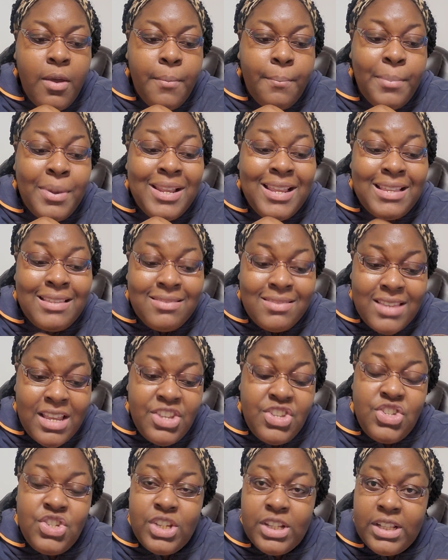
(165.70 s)
But
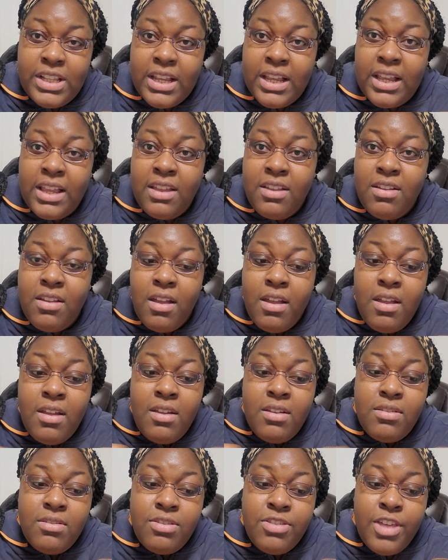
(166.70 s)
essentially,
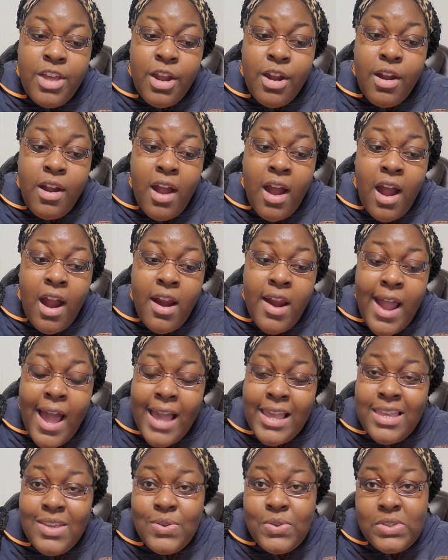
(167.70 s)
there are
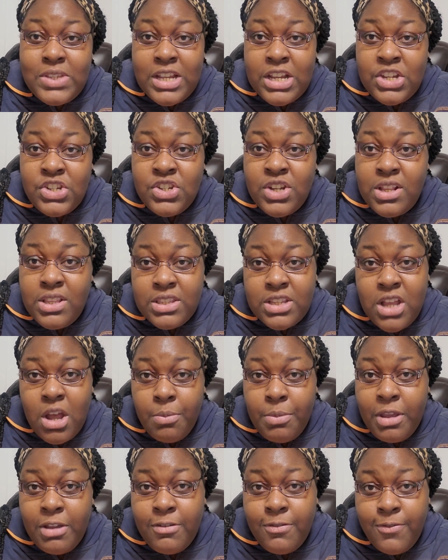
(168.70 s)
accusations
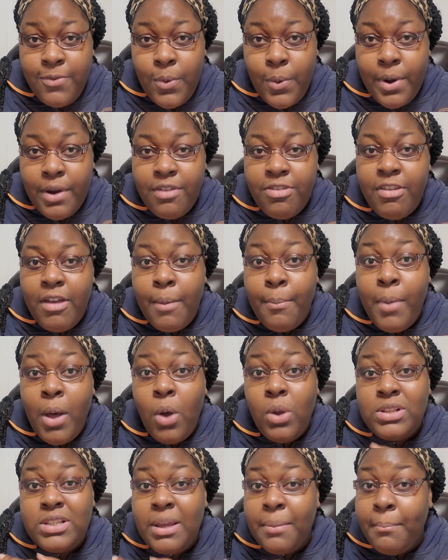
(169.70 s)
coming forth
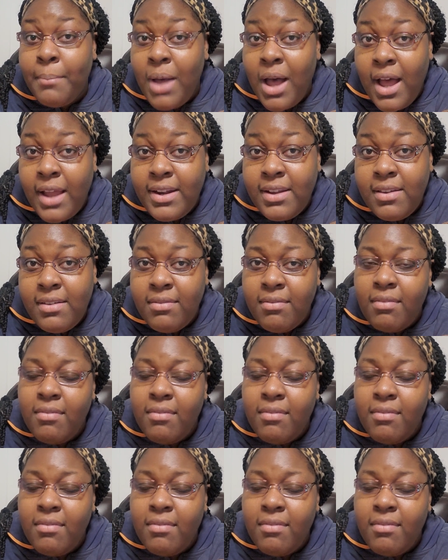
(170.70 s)
about a mod